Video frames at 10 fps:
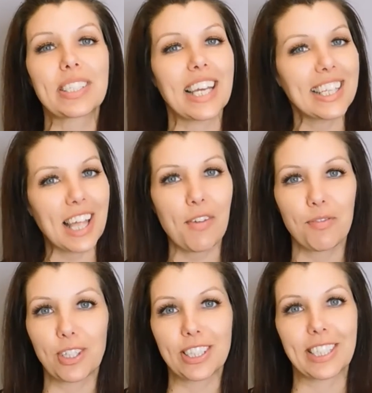take that
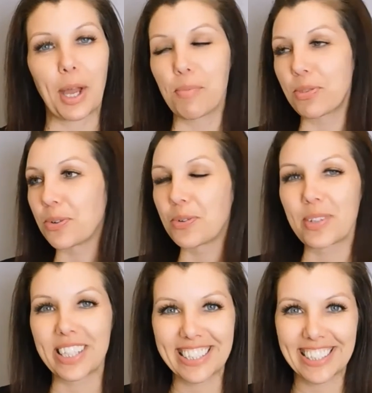first step through
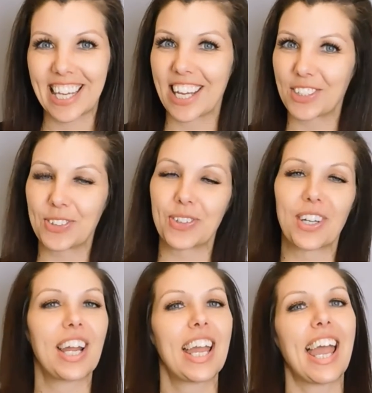this tech
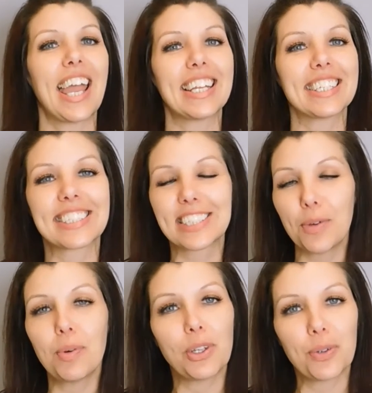door and
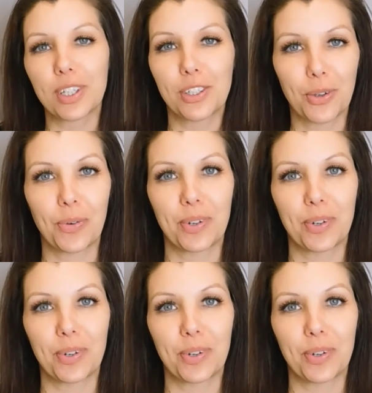see what you can do.